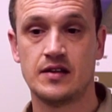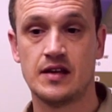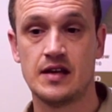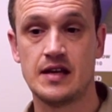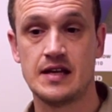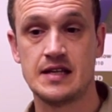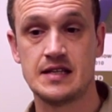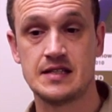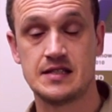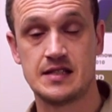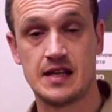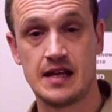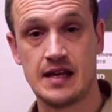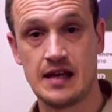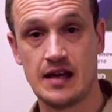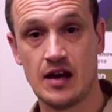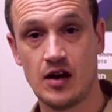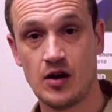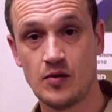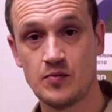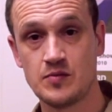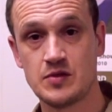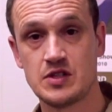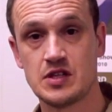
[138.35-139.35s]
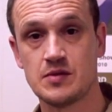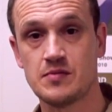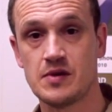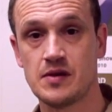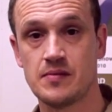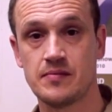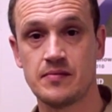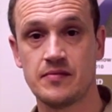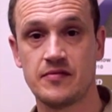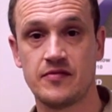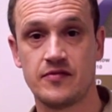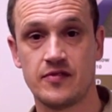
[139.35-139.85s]
that is the
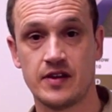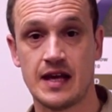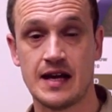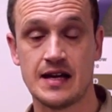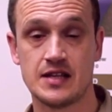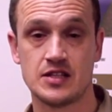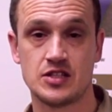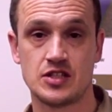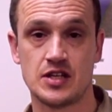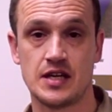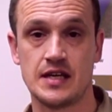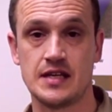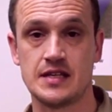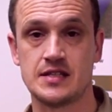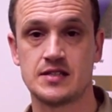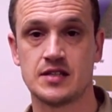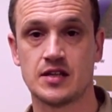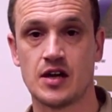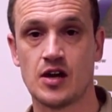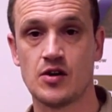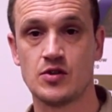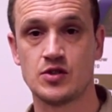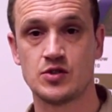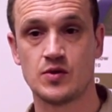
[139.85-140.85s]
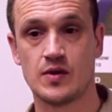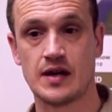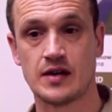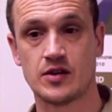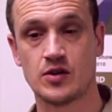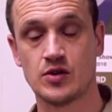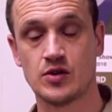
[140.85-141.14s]
optimum for that cheese to go to our